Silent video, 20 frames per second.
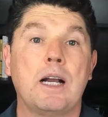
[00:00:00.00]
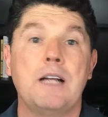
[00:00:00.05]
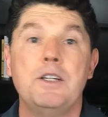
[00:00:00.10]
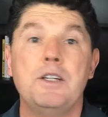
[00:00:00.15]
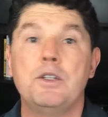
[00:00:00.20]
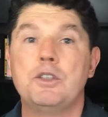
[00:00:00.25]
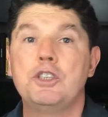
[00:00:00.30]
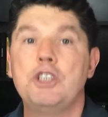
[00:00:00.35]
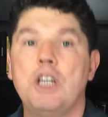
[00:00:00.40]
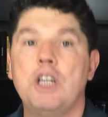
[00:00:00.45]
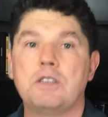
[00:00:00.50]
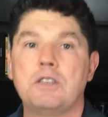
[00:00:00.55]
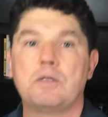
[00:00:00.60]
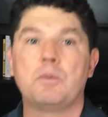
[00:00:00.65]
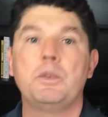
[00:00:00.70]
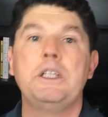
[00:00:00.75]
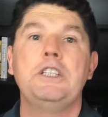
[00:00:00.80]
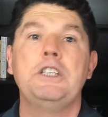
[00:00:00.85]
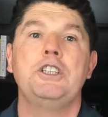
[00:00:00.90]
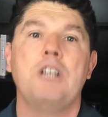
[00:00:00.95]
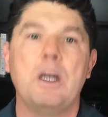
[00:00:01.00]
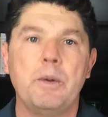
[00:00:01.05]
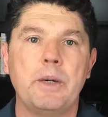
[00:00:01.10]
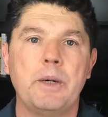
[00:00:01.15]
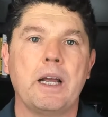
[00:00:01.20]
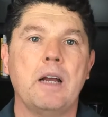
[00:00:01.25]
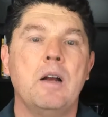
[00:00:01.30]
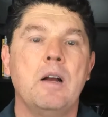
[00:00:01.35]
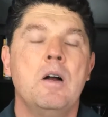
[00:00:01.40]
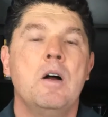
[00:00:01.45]
and you're just
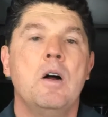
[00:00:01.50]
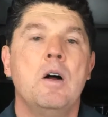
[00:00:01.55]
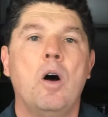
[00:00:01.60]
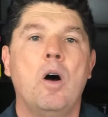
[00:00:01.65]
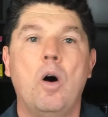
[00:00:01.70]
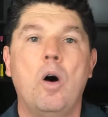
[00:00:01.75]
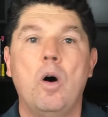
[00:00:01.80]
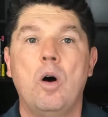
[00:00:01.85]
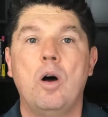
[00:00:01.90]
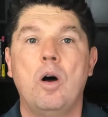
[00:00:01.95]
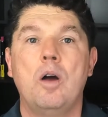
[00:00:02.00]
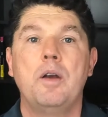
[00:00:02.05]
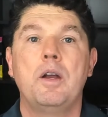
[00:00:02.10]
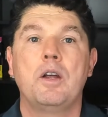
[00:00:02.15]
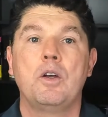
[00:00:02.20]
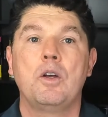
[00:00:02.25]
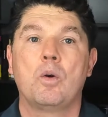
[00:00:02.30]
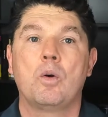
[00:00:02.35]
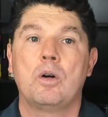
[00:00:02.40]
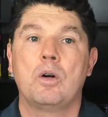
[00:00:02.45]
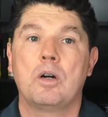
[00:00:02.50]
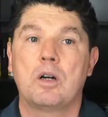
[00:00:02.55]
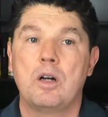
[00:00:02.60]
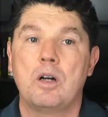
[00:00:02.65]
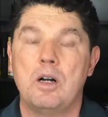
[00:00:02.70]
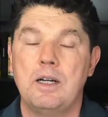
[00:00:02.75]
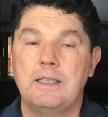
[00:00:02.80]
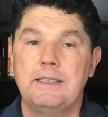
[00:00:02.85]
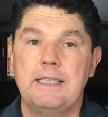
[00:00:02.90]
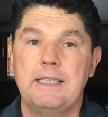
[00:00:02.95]
resharing it on your
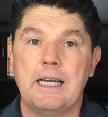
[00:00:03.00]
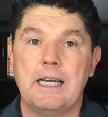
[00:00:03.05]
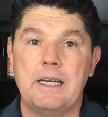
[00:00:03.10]
content.